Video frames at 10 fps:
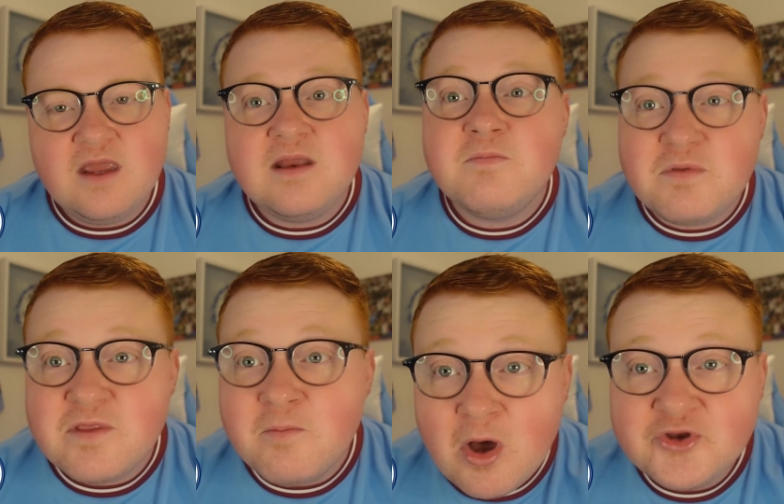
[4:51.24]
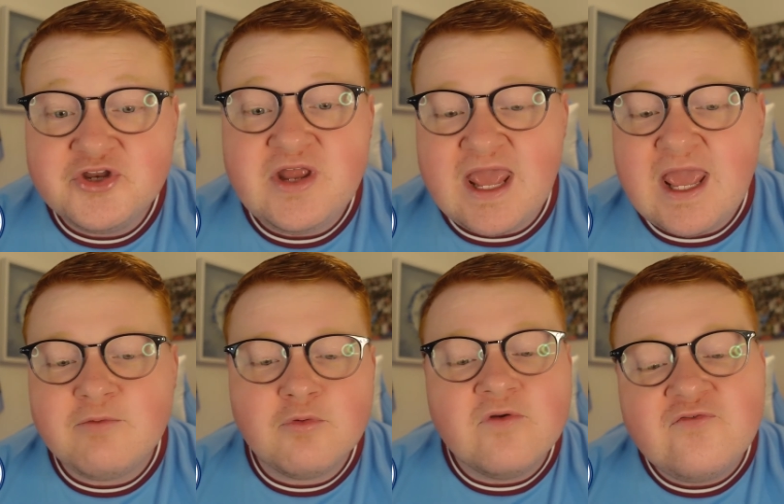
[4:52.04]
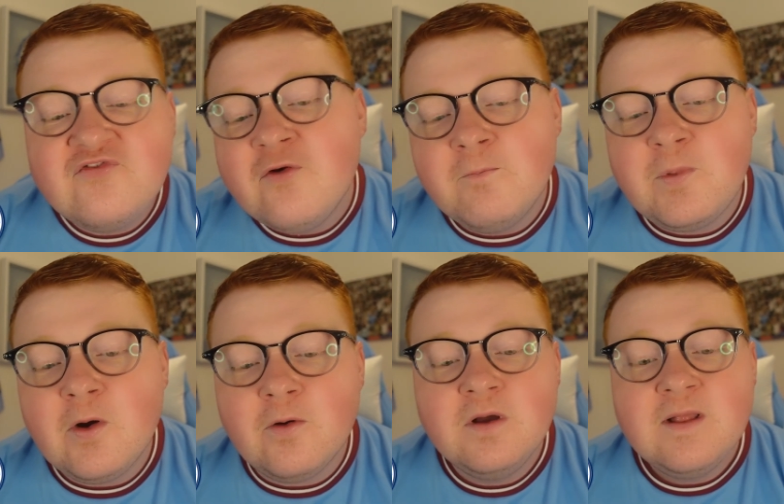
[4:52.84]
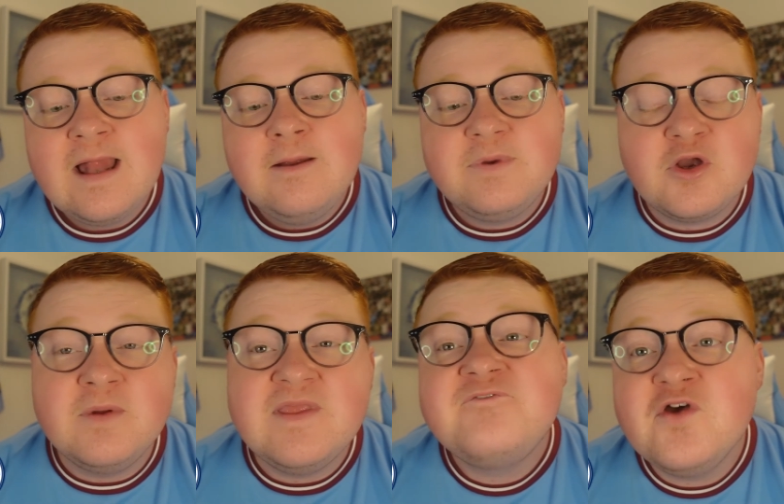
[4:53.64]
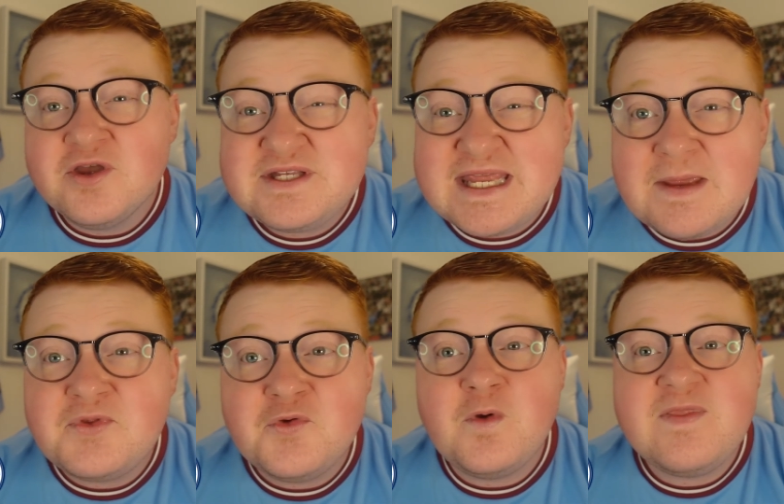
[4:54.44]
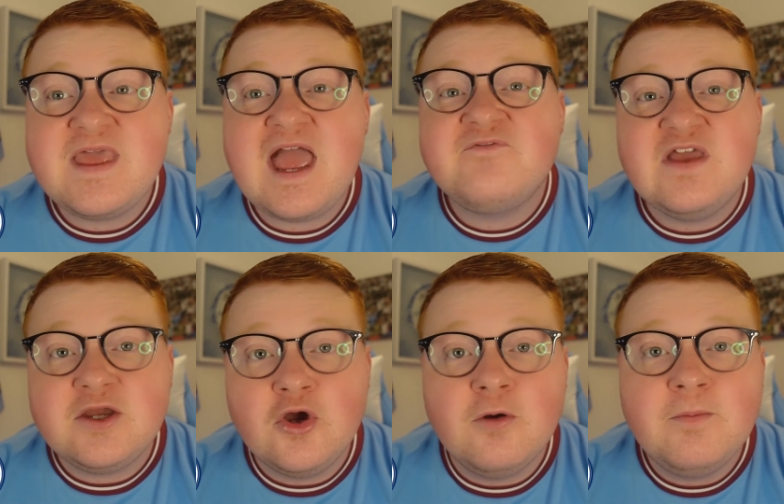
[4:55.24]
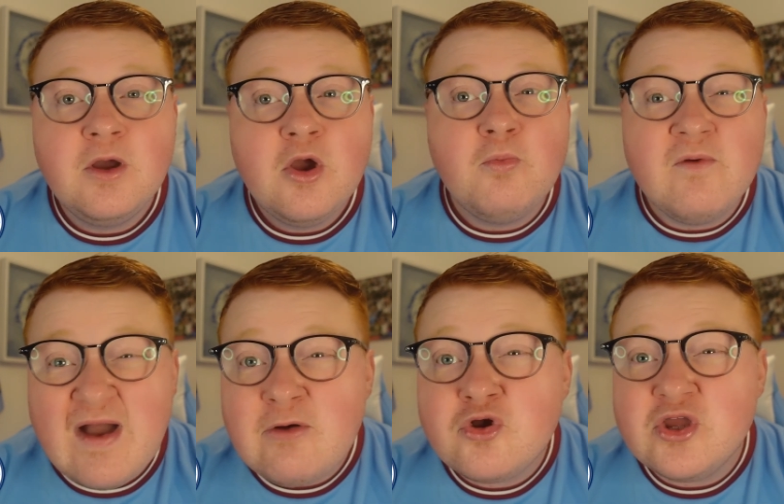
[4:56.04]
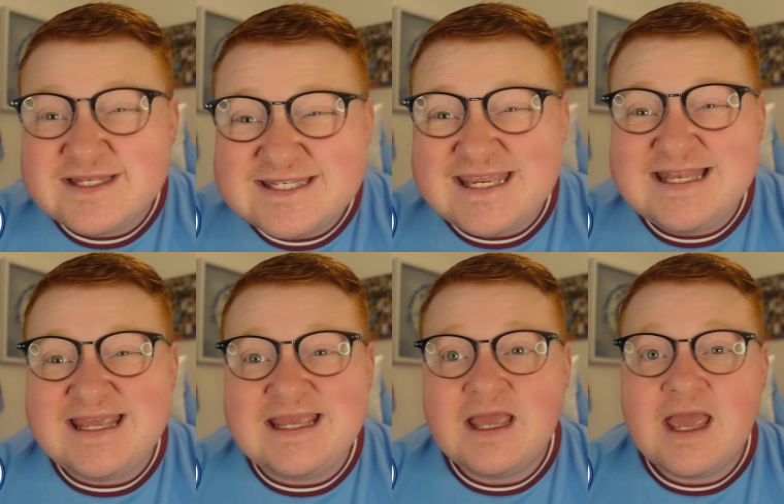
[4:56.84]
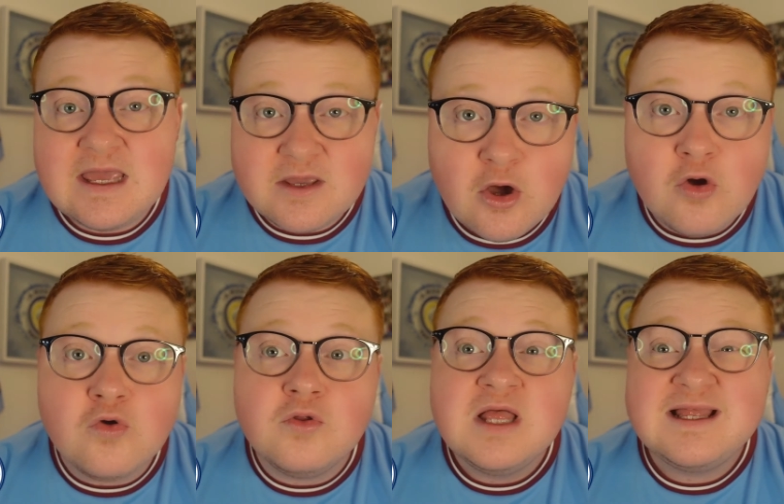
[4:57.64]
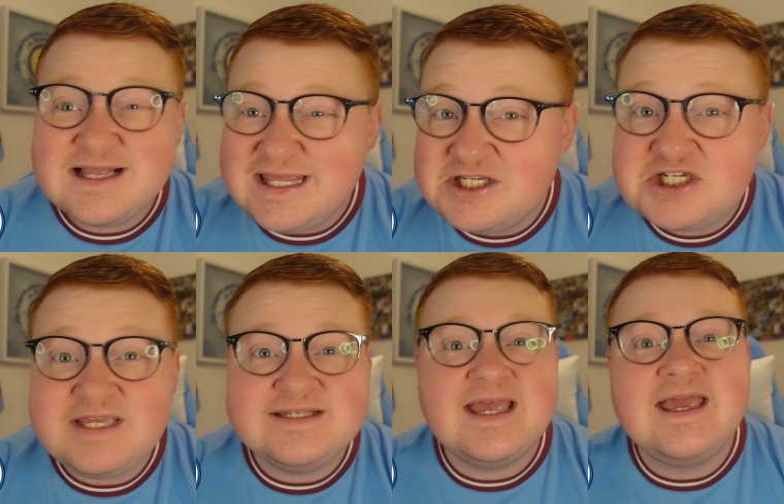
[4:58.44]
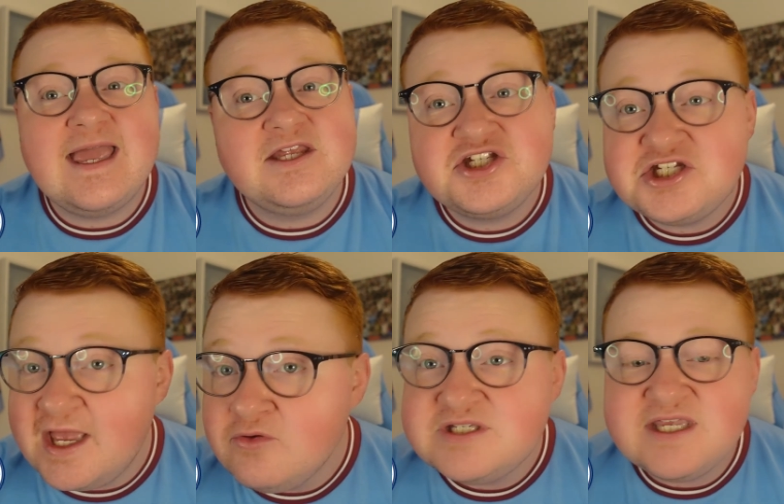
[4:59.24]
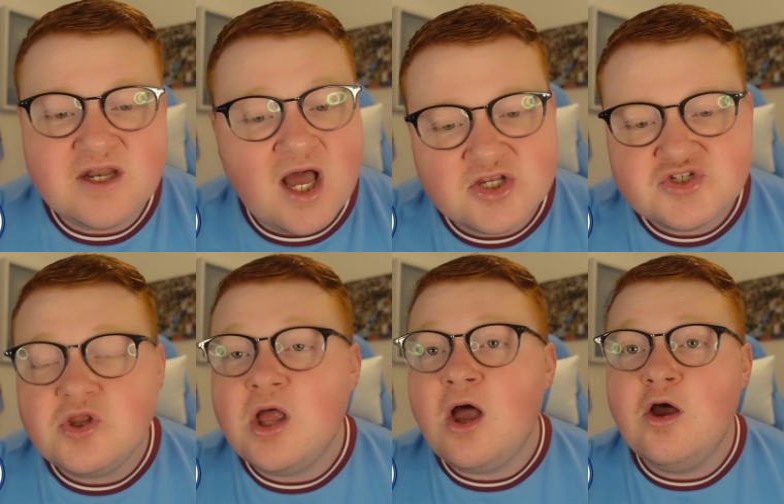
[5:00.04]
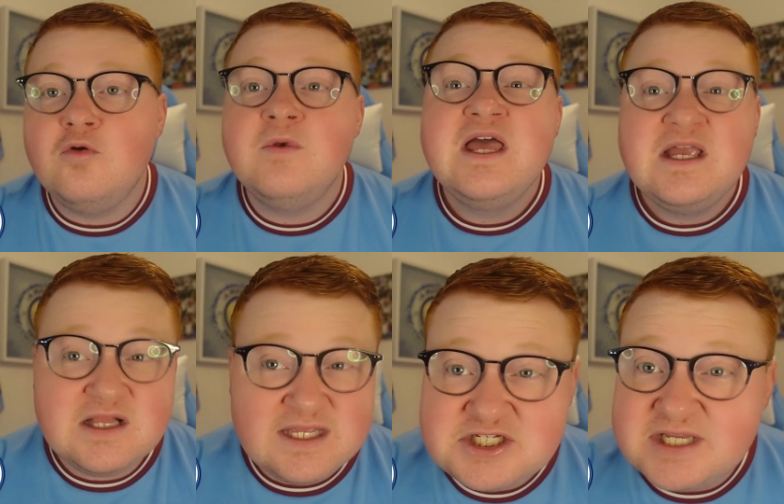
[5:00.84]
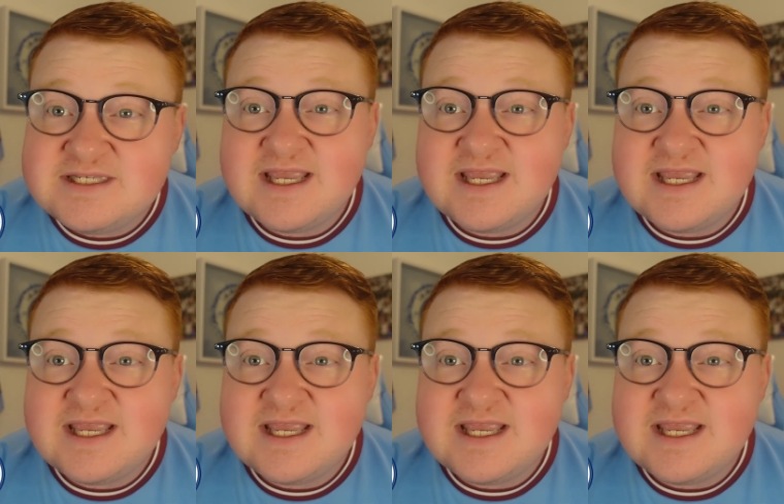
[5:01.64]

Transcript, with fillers: in the modern era of football, becoming the first team to win the FA Cup without conceding a goal. Clean sheets against Chelsea and Arsenal at home, clean sheets